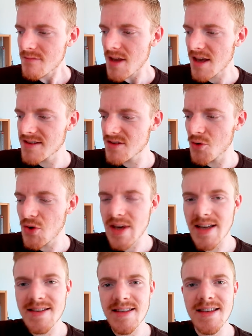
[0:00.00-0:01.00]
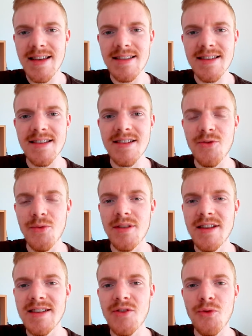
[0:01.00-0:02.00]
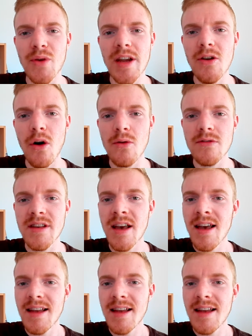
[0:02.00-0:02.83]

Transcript: And so you can see that these three goals,